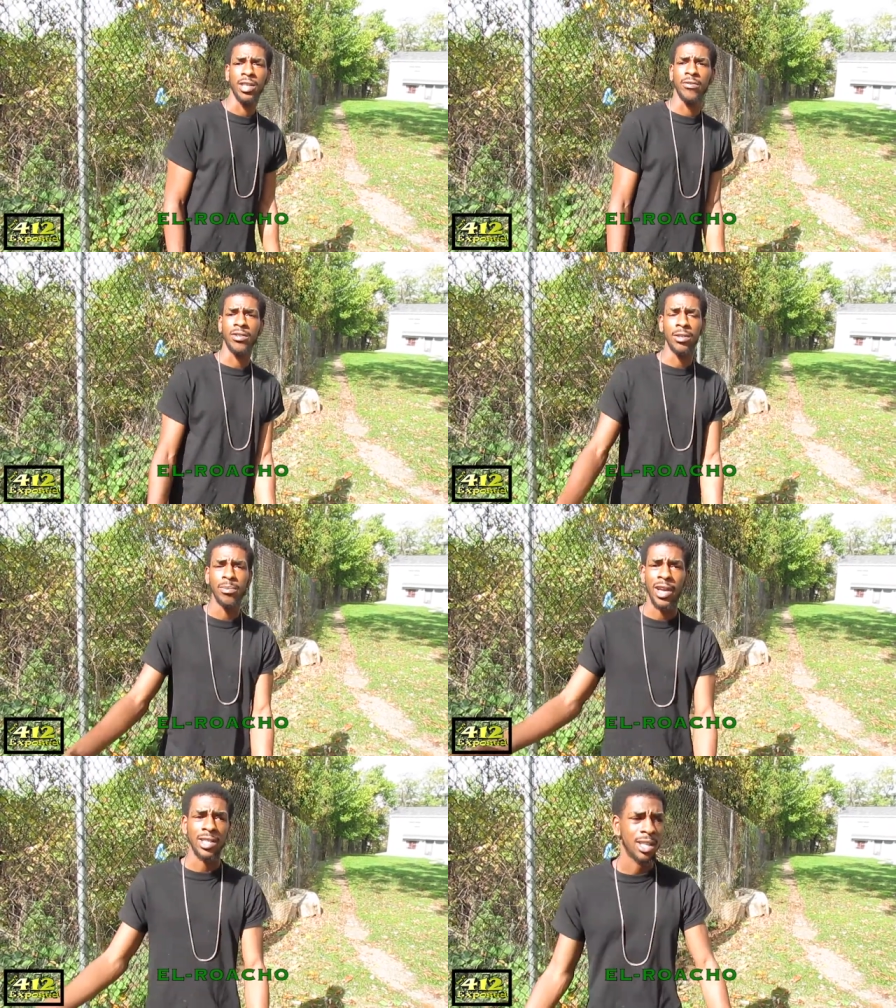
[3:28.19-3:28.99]
Evenly
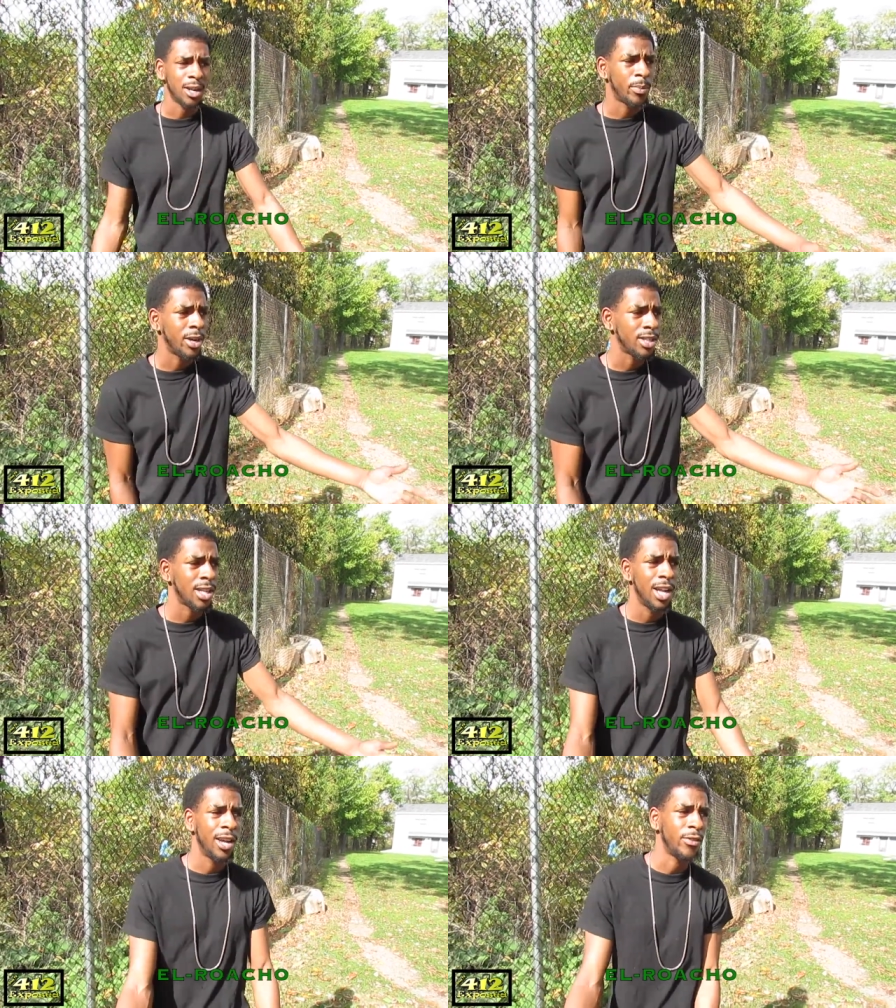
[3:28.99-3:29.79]
matched up,
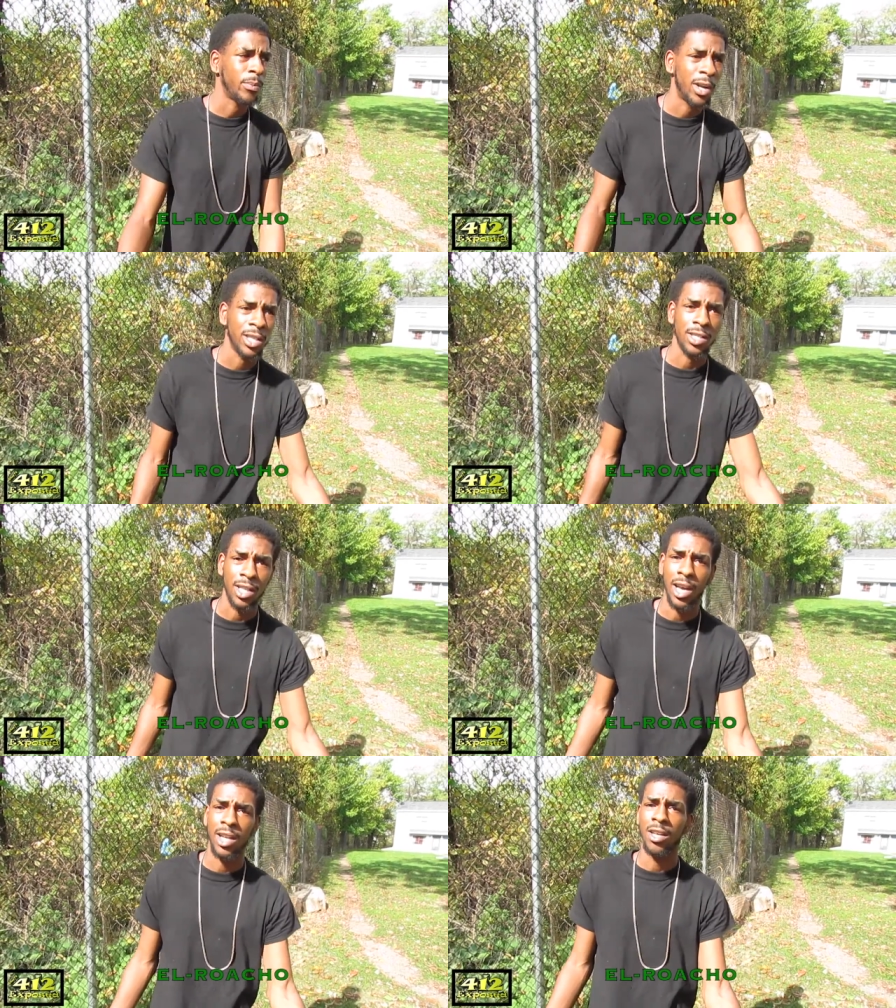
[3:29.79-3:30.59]
punchline after
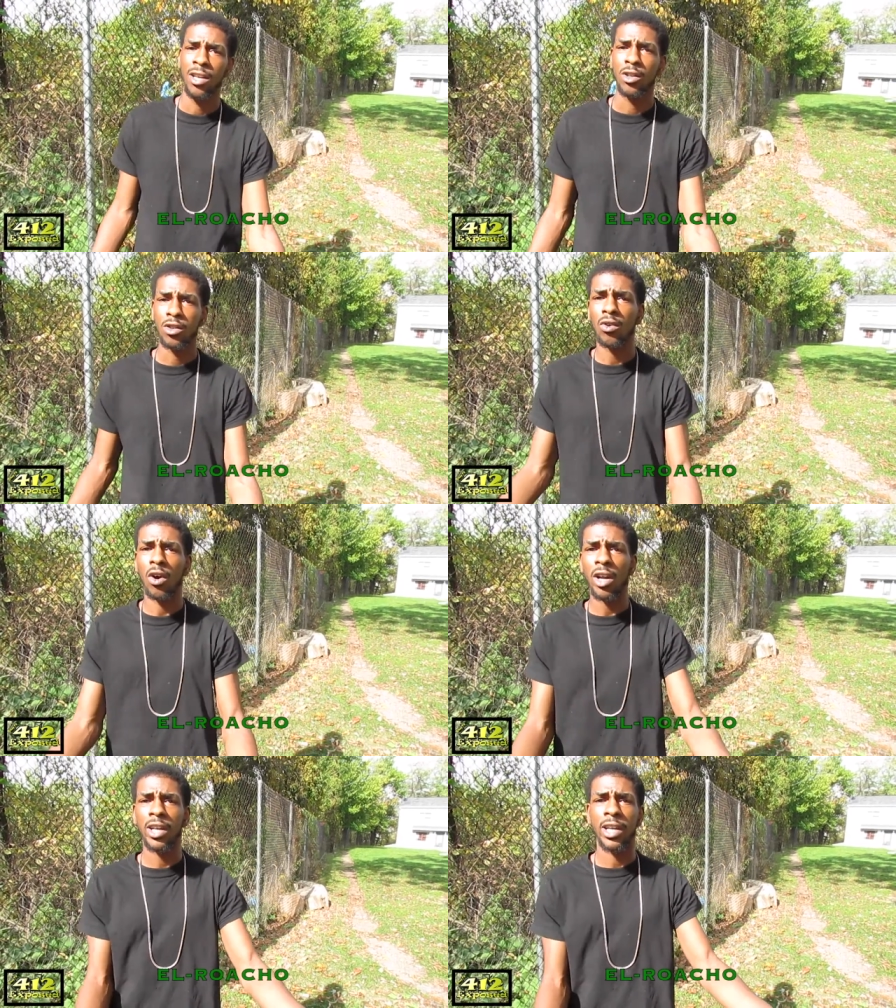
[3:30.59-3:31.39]
punchline. 2
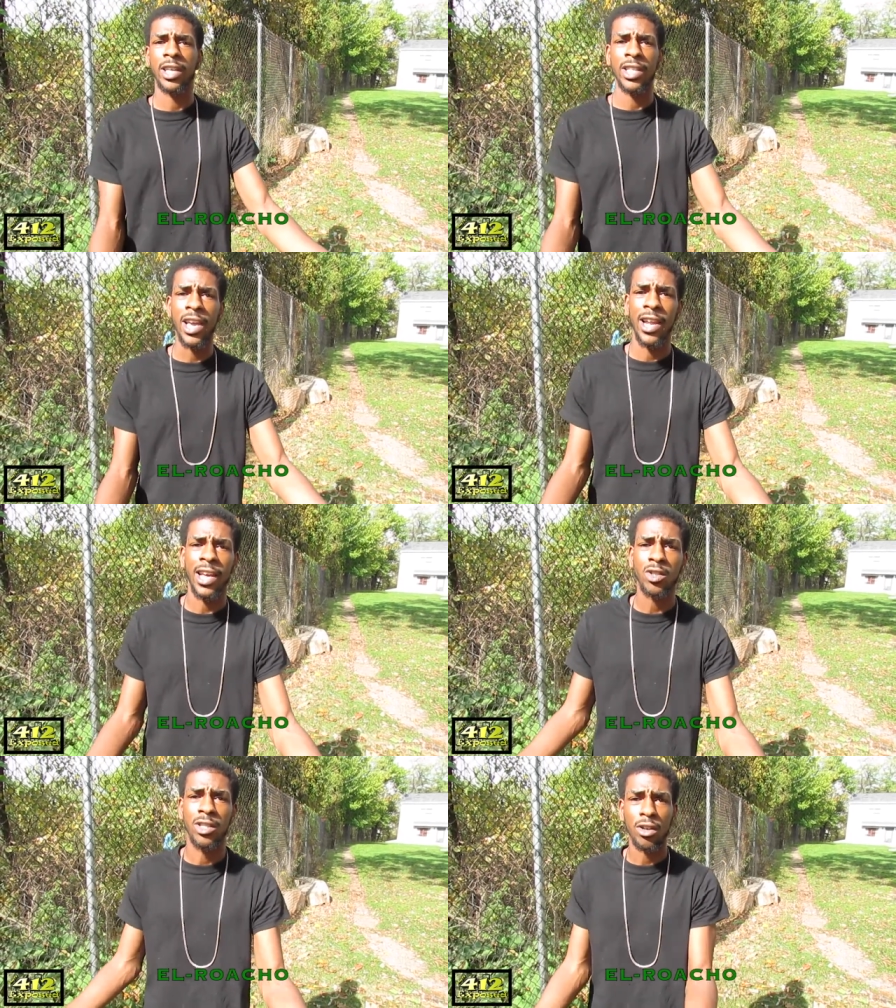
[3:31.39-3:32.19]
hard niggas,
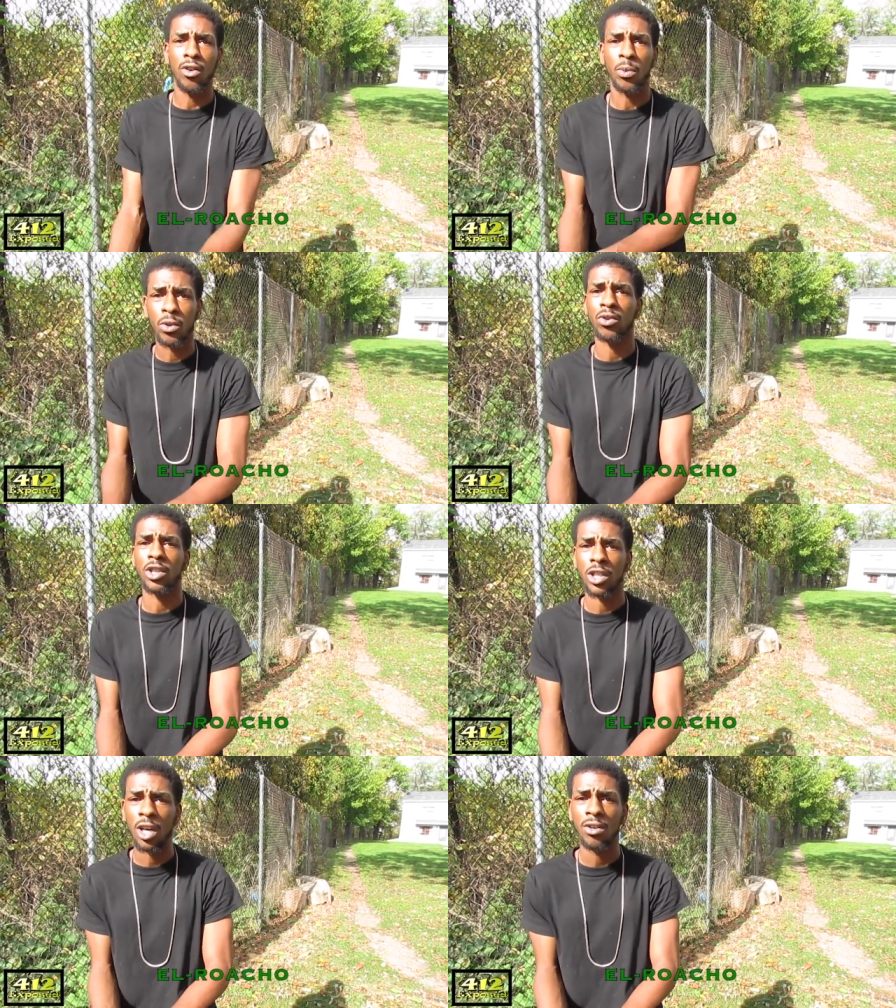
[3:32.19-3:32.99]
yeah, they're gonna put on
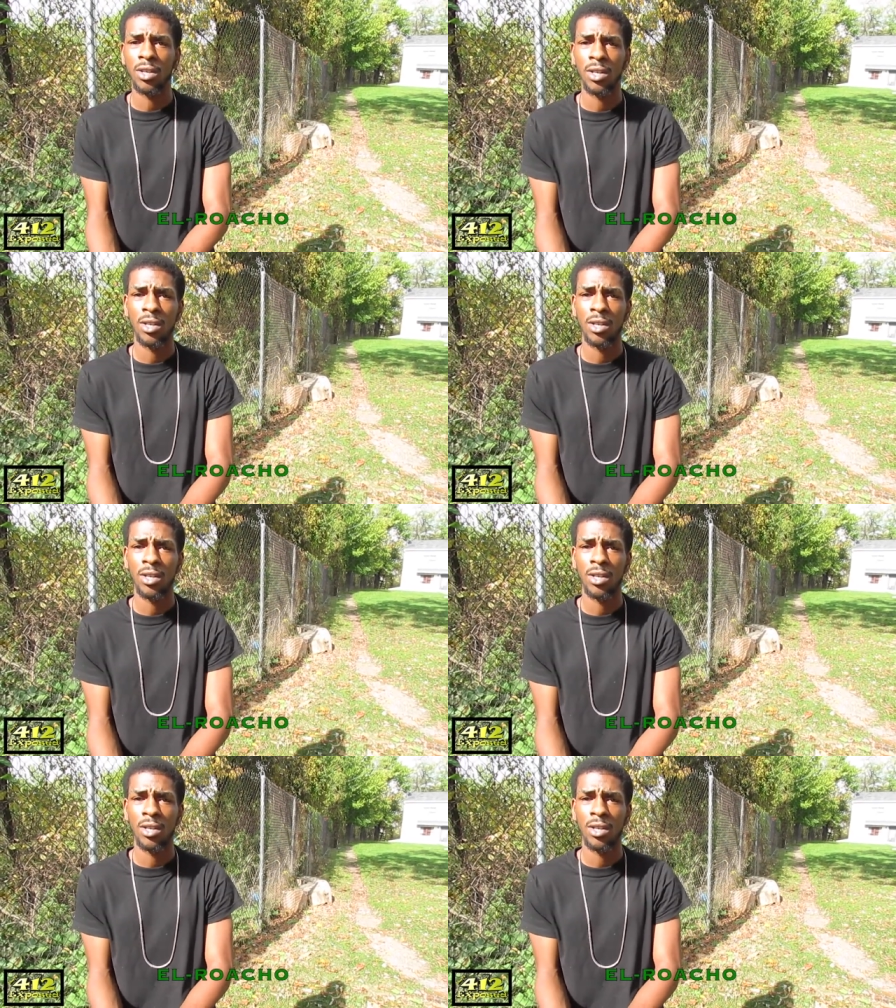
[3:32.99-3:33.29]
a show,